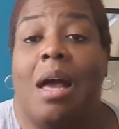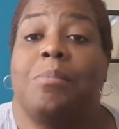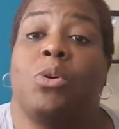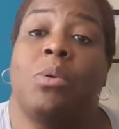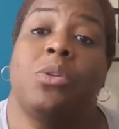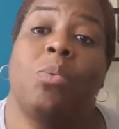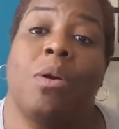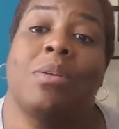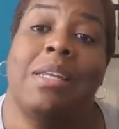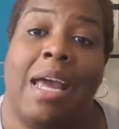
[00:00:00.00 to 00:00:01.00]
I'm doing the
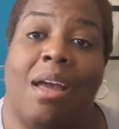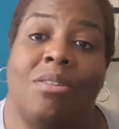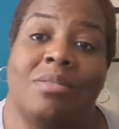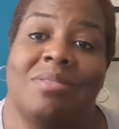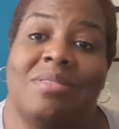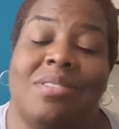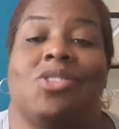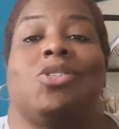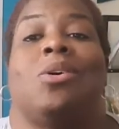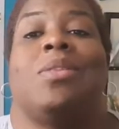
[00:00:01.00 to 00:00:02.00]
work now
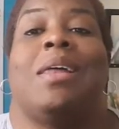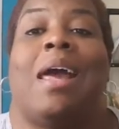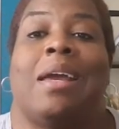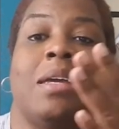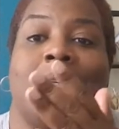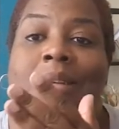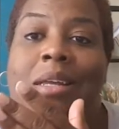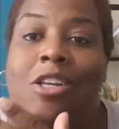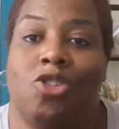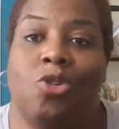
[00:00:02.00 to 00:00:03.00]
so that I can
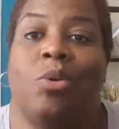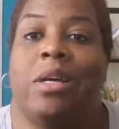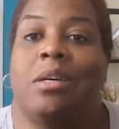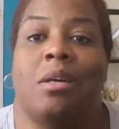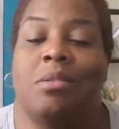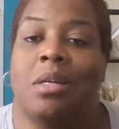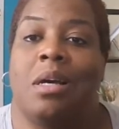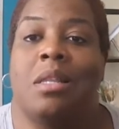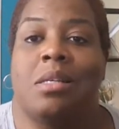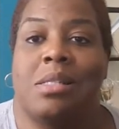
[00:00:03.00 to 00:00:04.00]
enjoy it on the
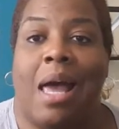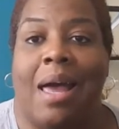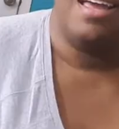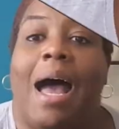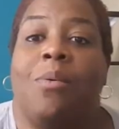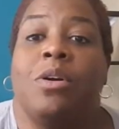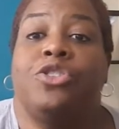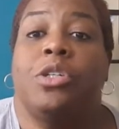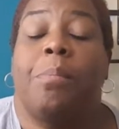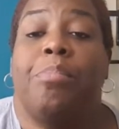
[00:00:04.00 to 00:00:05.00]
other side. I
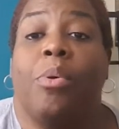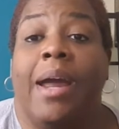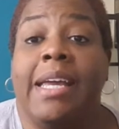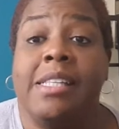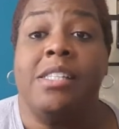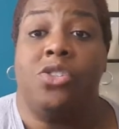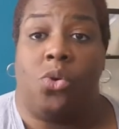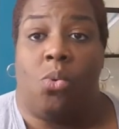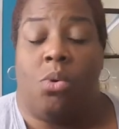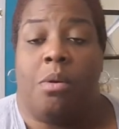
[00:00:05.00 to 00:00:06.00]
want you to
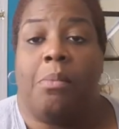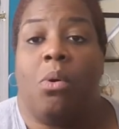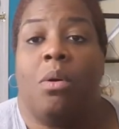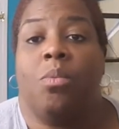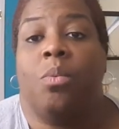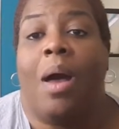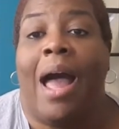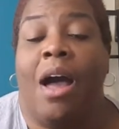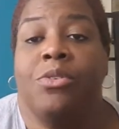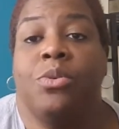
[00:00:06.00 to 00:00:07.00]
brainstorm on
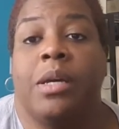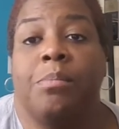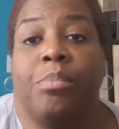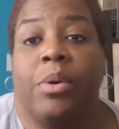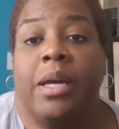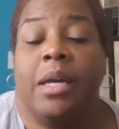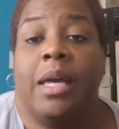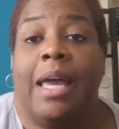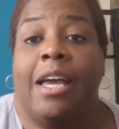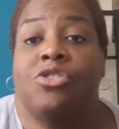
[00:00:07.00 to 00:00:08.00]
how you can
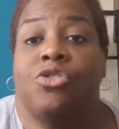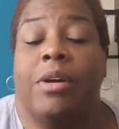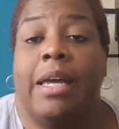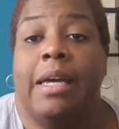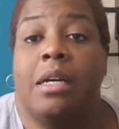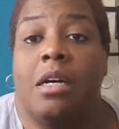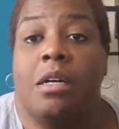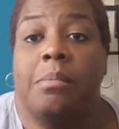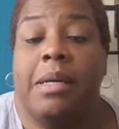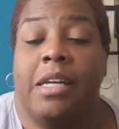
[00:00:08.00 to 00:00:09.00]
bring extra
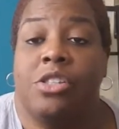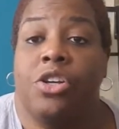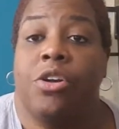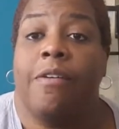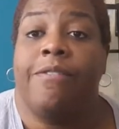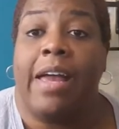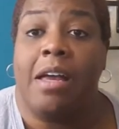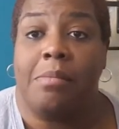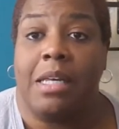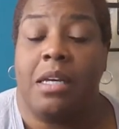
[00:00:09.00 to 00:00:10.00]
income into your
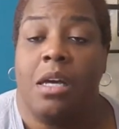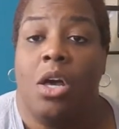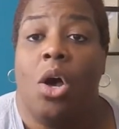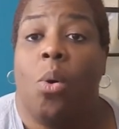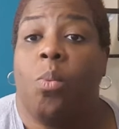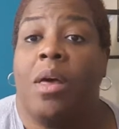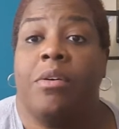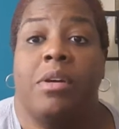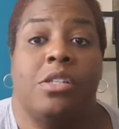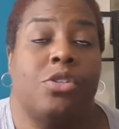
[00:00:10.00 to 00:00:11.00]
family,
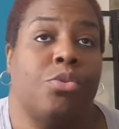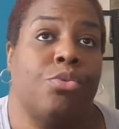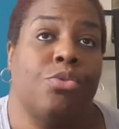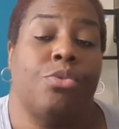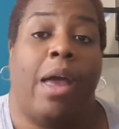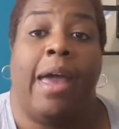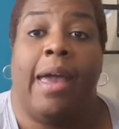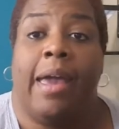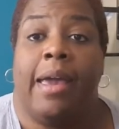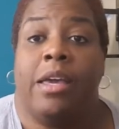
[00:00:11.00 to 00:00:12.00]
whether it's through
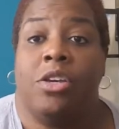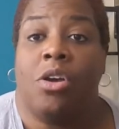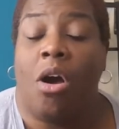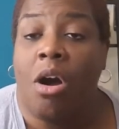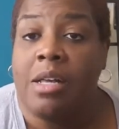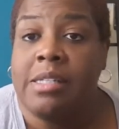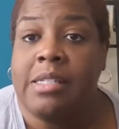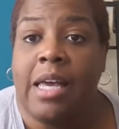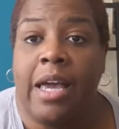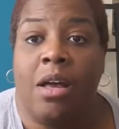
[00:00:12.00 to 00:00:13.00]
a yard
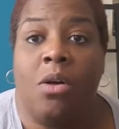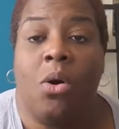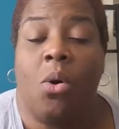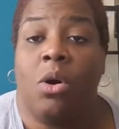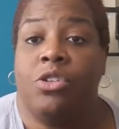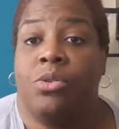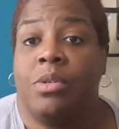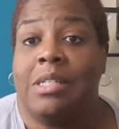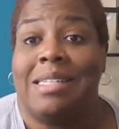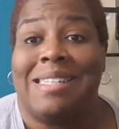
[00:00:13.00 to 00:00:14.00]
sale or
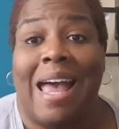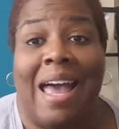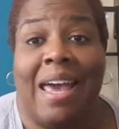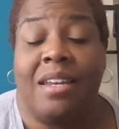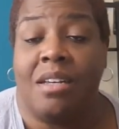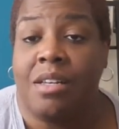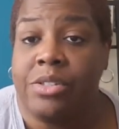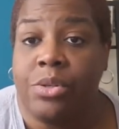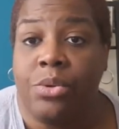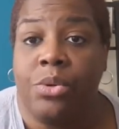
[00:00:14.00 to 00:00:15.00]
doing a side
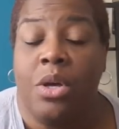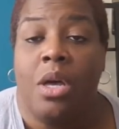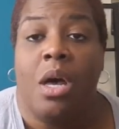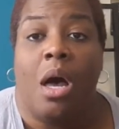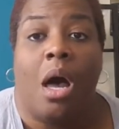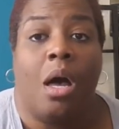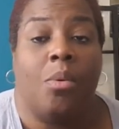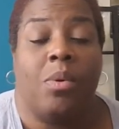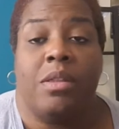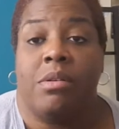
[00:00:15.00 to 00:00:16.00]
hustle,
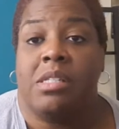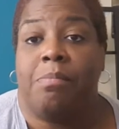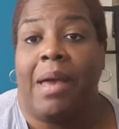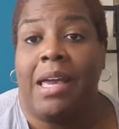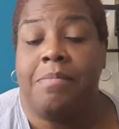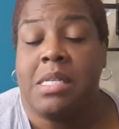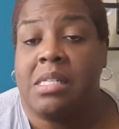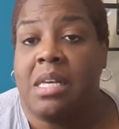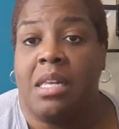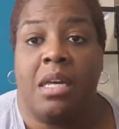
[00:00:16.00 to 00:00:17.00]
um, whether it's
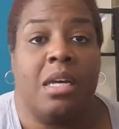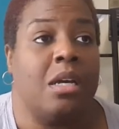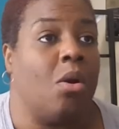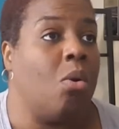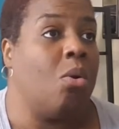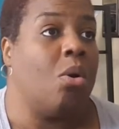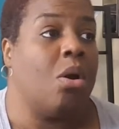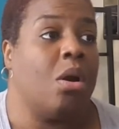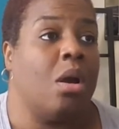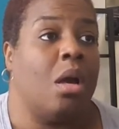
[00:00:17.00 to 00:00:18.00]
babysitting
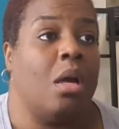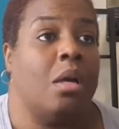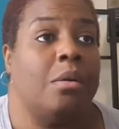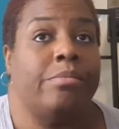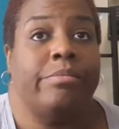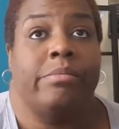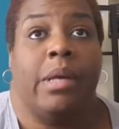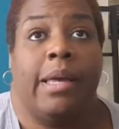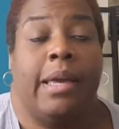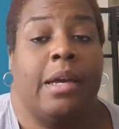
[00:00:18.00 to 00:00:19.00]
or um,
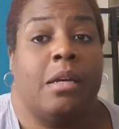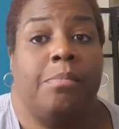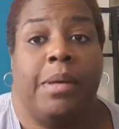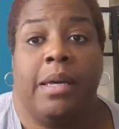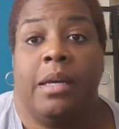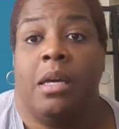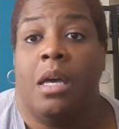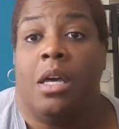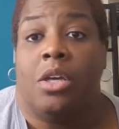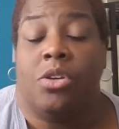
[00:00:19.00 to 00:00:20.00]
it, it could be,
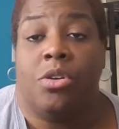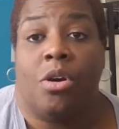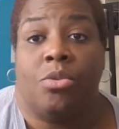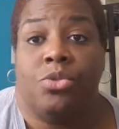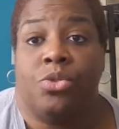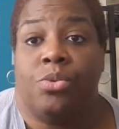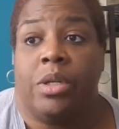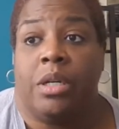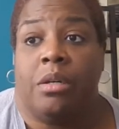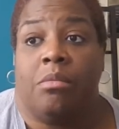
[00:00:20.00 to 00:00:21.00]
you know,
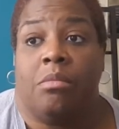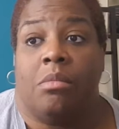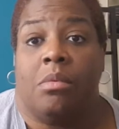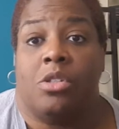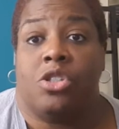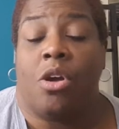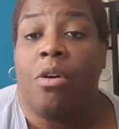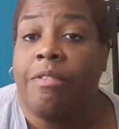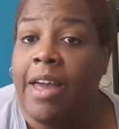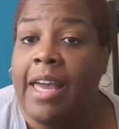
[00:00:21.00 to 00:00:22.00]
doing
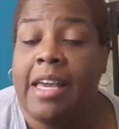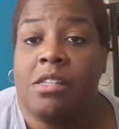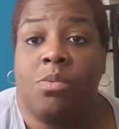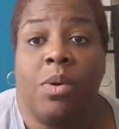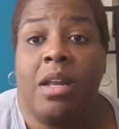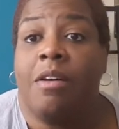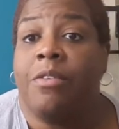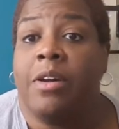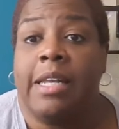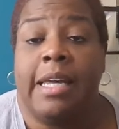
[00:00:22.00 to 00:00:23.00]
surveys,
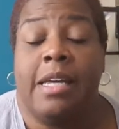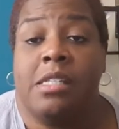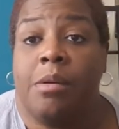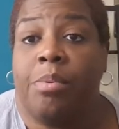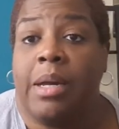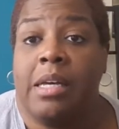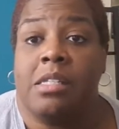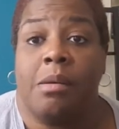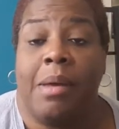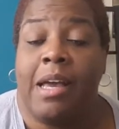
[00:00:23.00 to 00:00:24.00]
whatever it is to bring in
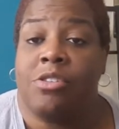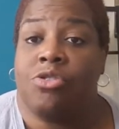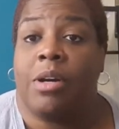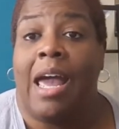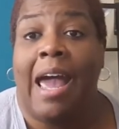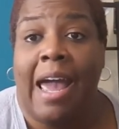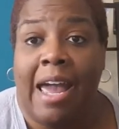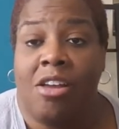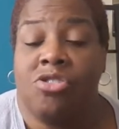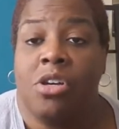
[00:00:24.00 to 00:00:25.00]
some extra
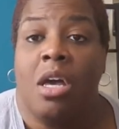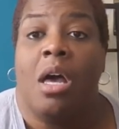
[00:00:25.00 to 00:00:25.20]
cash.